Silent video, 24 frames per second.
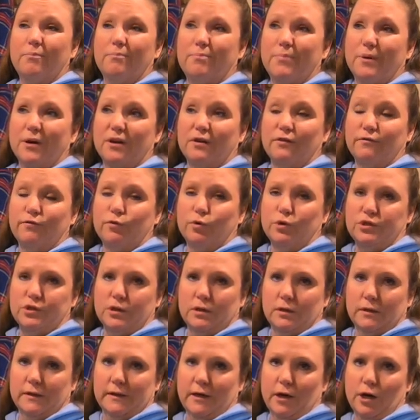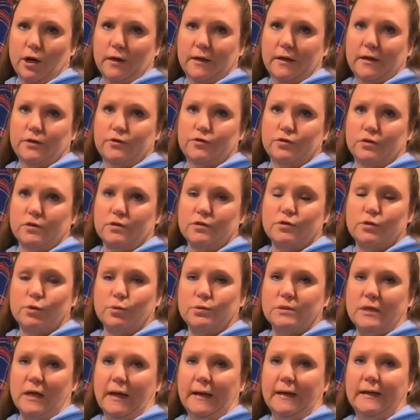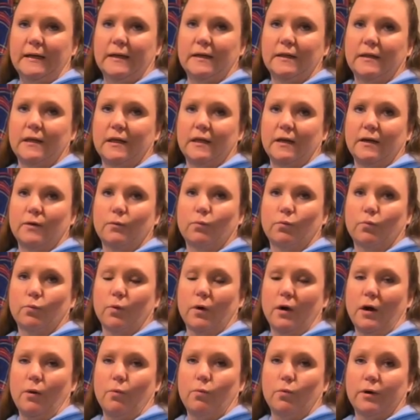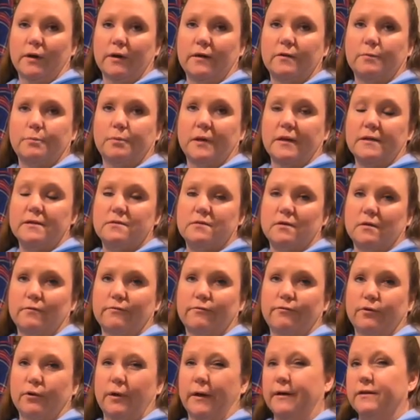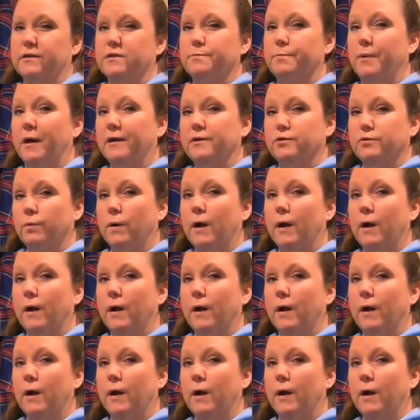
but unfortunately our kitchen is so tiny that where I wanted to place them for like a spice